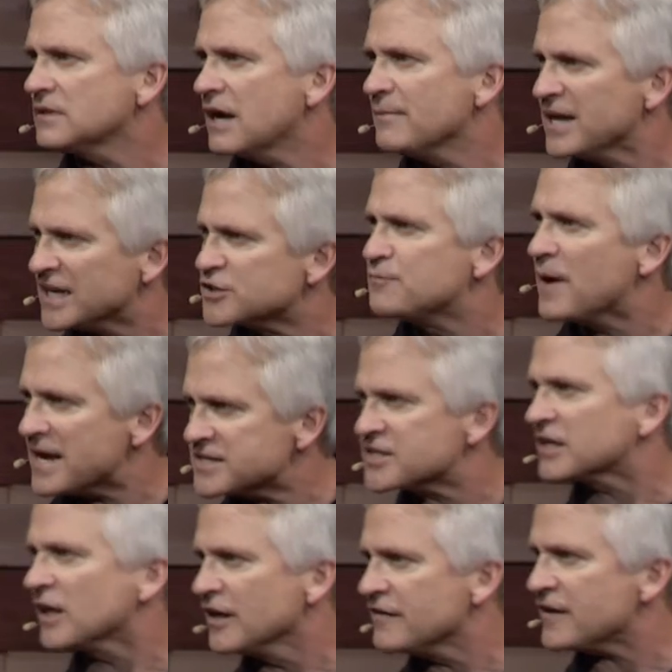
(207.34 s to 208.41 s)
I mean, it's
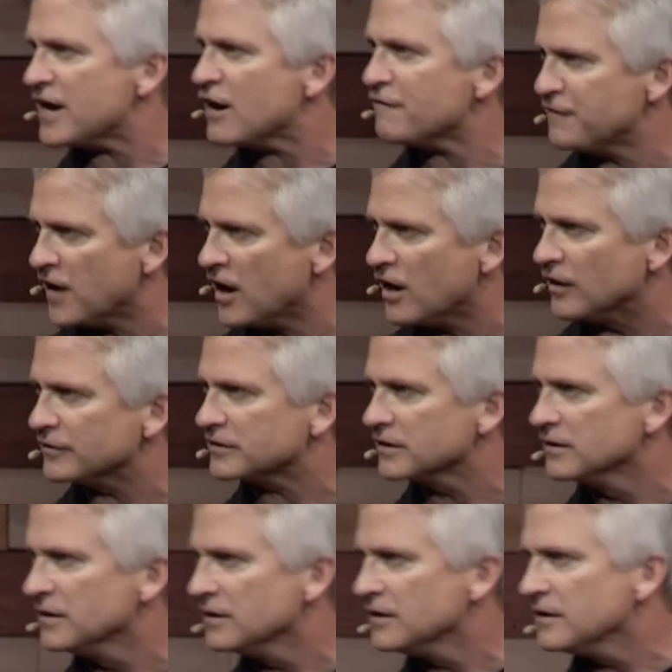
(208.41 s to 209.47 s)
basically their fault
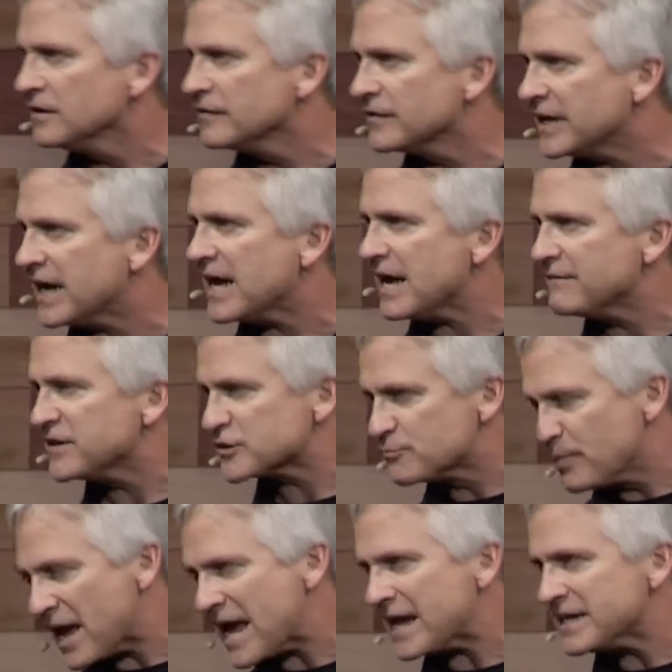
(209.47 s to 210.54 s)
that I have this
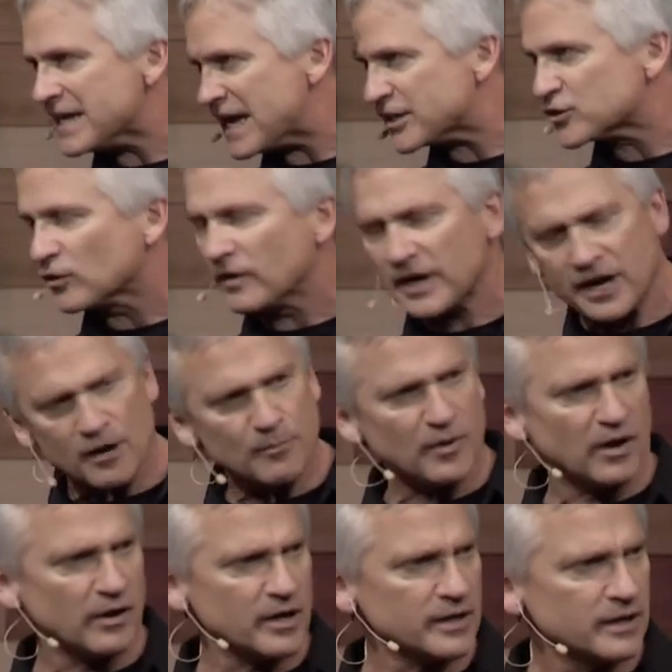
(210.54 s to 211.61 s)
bad natural hair
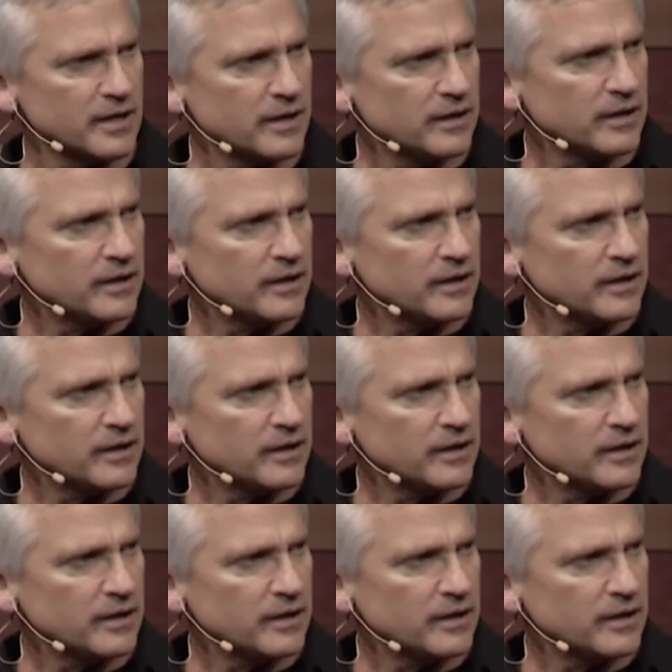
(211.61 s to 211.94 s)
part.